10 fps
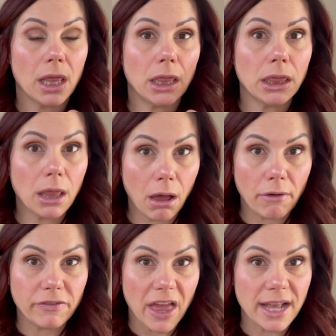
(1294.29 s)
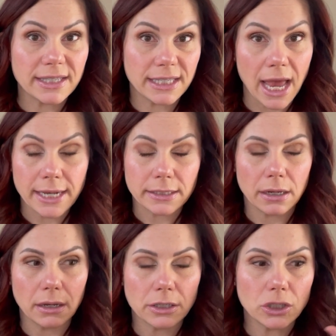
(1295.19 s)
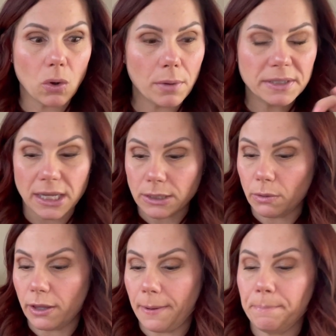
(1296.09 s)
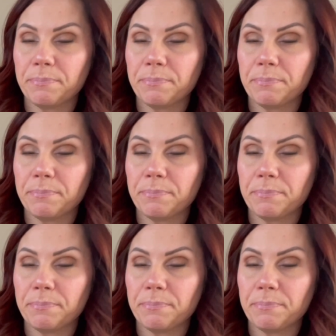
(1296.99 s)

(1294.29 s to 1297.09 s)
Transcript: Love that scent. So obsessed with it.